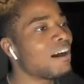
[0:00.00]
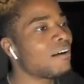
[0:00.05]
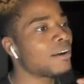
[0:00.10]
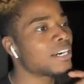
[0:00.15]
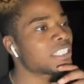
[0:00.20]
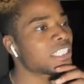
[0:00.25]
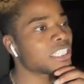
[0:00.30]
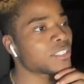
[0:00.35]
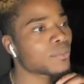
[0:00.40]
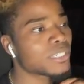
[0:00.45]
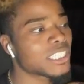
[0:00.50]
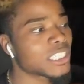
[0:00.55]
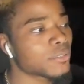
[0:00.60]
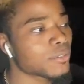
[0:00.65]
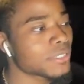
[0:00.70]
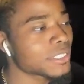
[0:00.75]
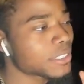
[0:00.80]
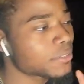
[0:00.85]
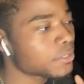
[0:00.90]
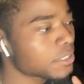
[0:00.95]
Watch this.
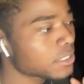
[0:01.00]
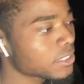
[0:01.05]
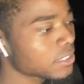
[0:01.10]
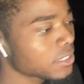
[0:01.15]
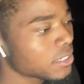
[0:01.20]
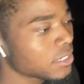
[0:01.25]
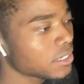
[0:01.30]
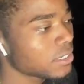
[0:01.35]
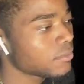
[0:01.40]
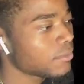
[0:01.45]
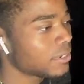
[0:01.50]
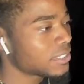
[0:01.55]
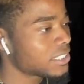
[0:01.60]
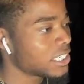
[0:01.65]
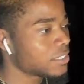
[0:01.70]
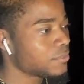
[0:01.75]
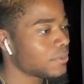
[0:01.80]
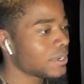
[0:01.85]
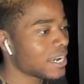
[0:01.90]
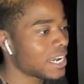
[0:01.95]
Watch
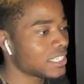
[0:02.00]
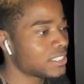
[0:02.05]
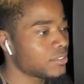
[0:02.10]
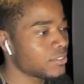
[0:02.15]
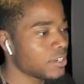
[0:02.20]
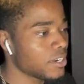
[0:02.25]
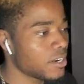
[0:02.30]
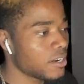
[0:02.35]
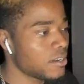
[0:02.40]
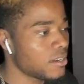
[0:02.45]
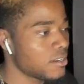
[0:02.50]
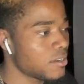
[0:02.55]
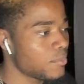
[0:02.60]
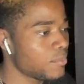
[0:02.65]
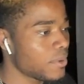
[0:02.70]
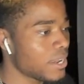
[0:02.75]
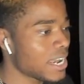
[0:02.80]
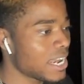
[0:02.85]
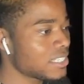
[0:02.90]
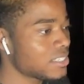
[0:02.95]
this. We got to, y'all.
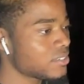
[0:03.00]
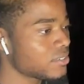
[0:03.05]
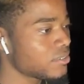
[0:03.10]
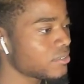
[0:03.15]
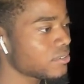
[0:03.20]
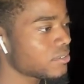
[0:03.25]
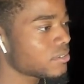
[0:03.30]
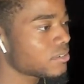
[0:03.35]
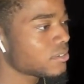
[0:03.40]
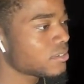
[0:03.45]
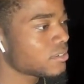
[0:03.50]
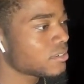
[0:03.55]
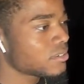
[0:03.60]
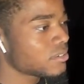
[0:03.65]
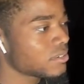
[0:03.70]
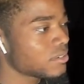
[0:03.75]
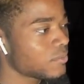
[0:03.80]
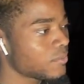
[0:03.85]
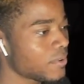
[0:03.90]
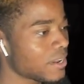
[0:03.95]
We got to,
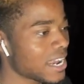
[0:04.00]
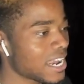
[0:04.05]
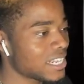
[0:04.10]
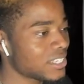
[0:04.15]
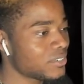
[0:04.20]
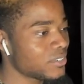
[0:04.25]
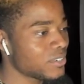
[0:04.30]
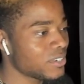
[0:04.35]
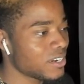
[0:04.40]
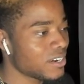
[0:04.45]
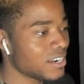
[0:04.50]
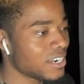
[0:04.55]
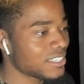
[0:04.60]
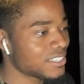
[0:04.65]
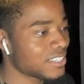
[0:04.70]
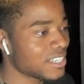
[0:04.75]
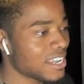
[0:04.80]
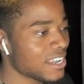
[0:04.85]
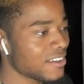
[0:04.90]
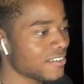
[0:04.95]
y'all.
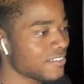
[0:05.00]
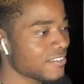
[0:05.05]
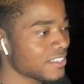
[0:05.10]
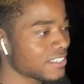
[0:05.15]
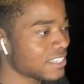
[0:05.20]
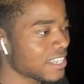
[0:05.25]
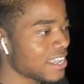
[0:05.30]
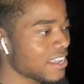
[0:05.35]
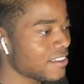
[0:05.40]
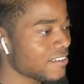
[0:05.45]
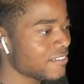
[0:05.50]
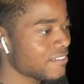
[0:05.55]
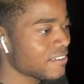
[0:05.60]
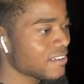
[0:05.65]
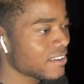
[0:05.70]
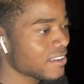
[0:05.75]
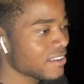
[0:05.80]
That's life. It's life,